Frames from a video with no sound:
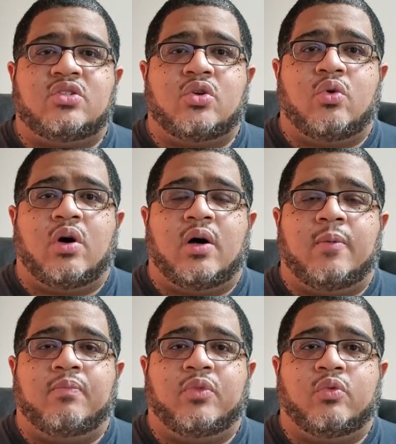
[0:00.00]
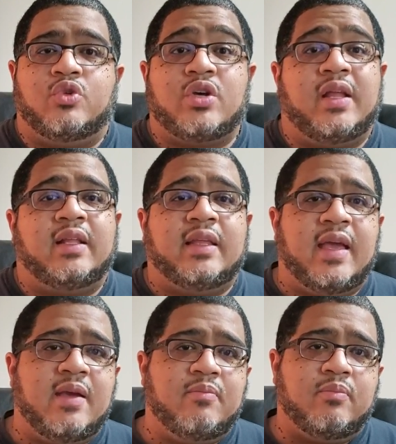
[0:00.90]
So um, we're trying to get the
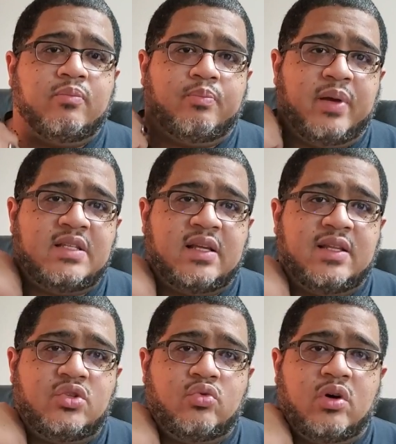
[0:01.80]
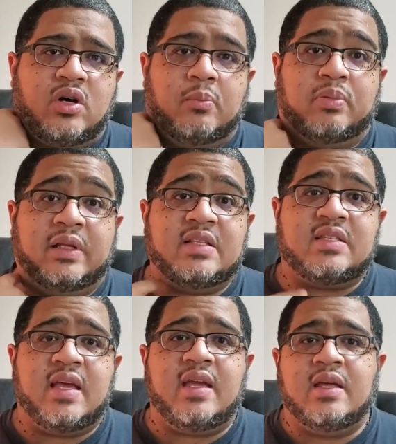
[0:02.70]
game basically to a complete
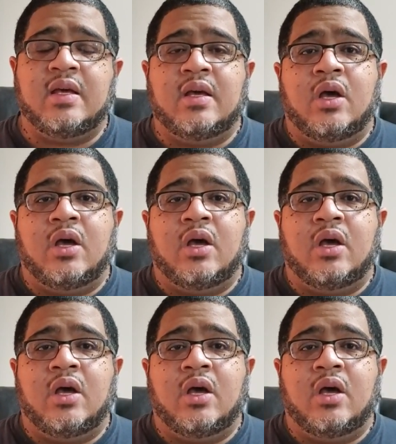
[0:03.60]
state